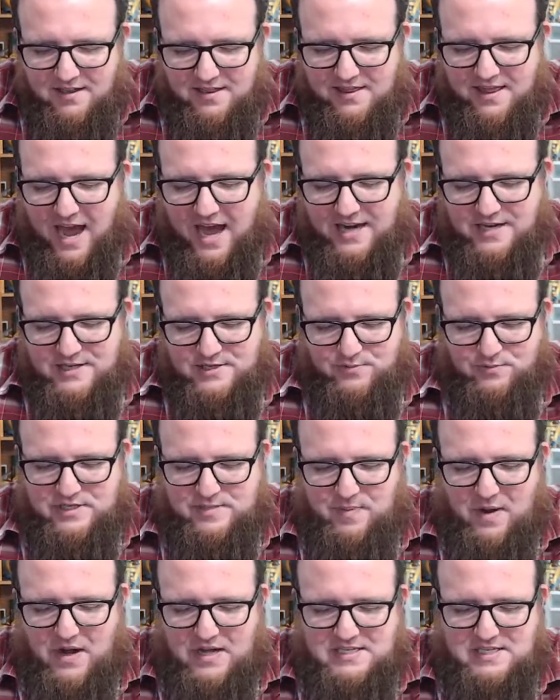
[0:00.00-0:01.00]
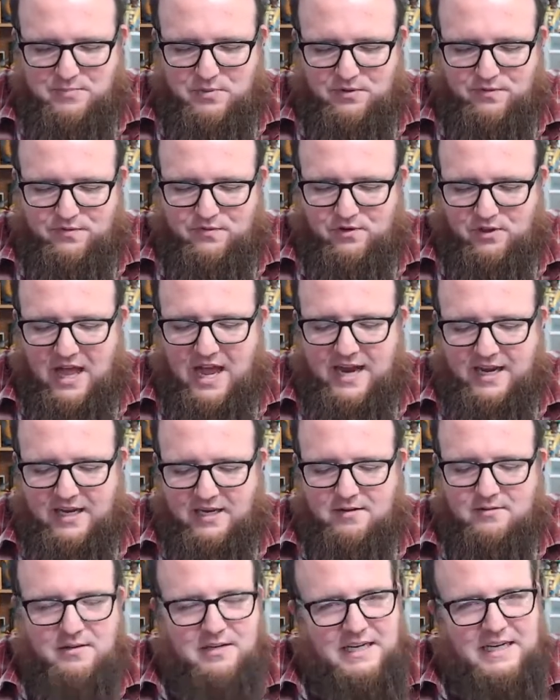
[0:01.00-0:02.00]
that is responsible for, like,
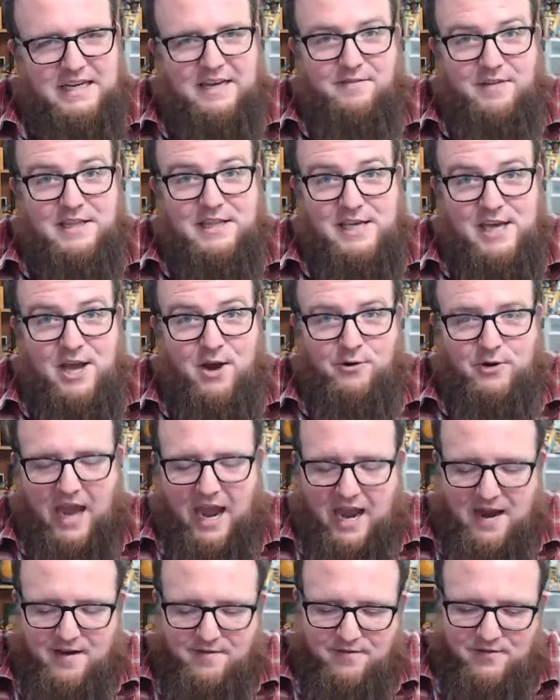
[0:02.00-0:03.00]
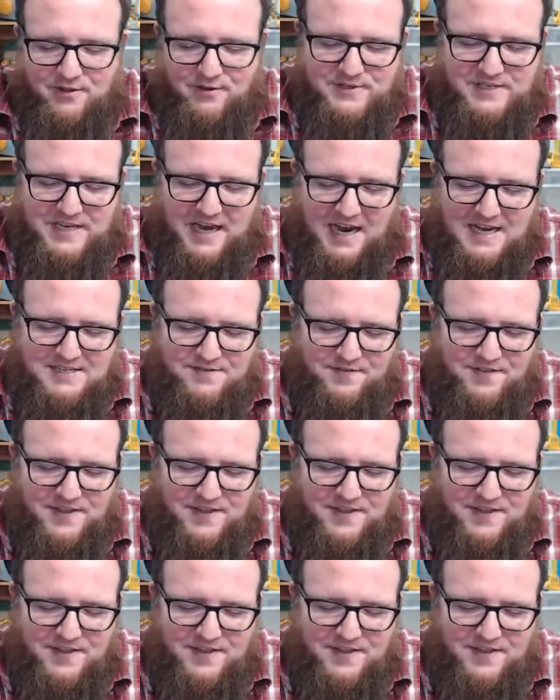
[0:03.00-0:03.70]
giving the okay for those kinds of